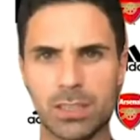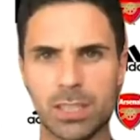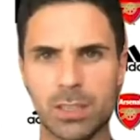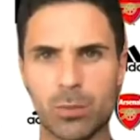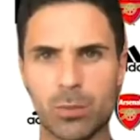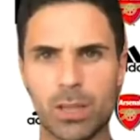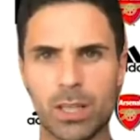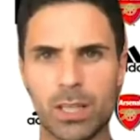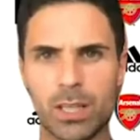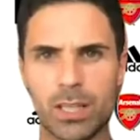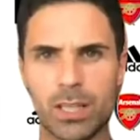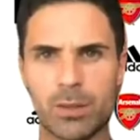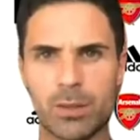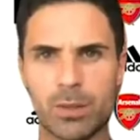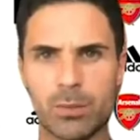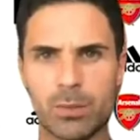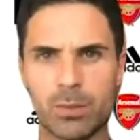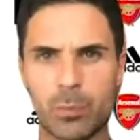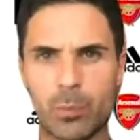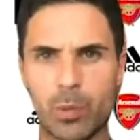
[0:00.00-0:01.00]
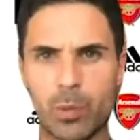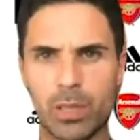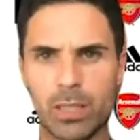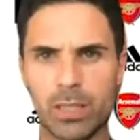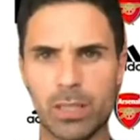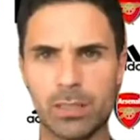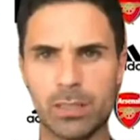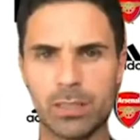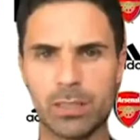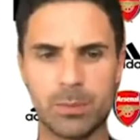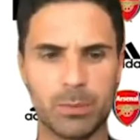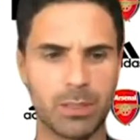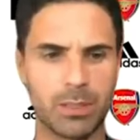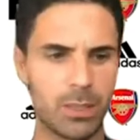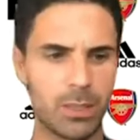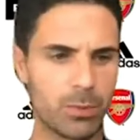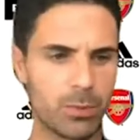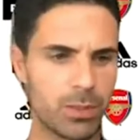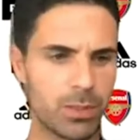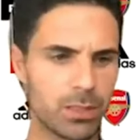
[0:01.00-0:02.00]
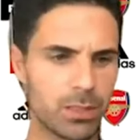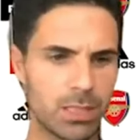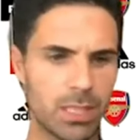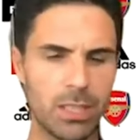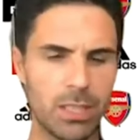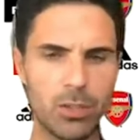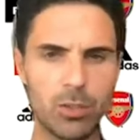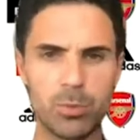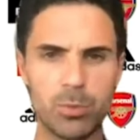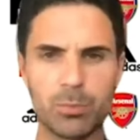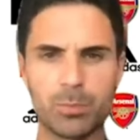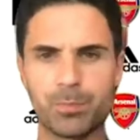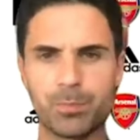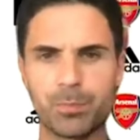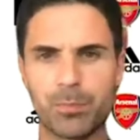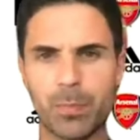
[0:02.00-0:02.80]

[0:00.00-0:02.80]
that we had around the place, even our stadium,